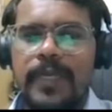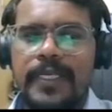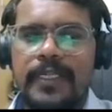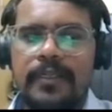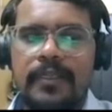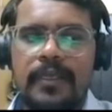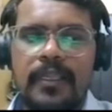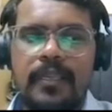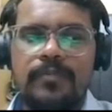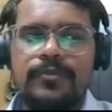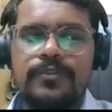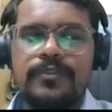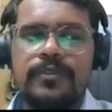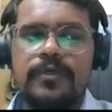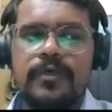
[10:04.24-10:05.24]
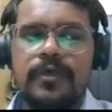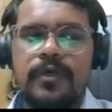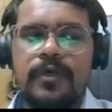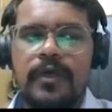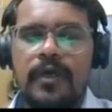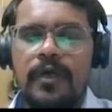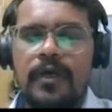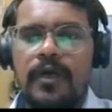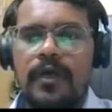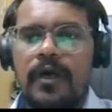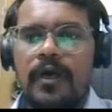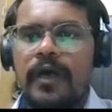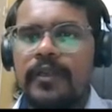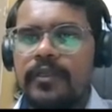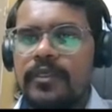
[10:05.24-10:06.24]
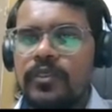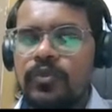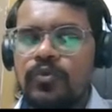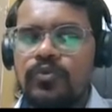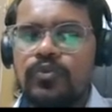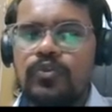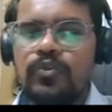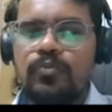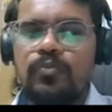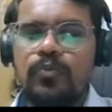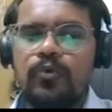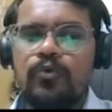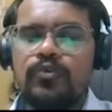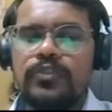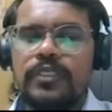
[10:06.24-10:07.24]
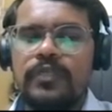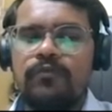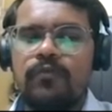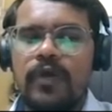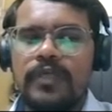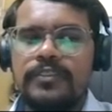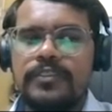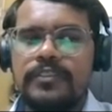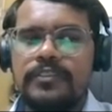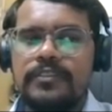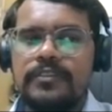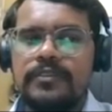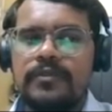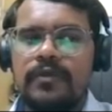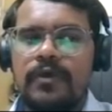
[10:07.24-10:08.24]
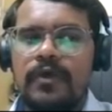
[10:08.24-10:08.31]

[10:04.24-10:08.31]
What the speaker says: button helps are used to post invoices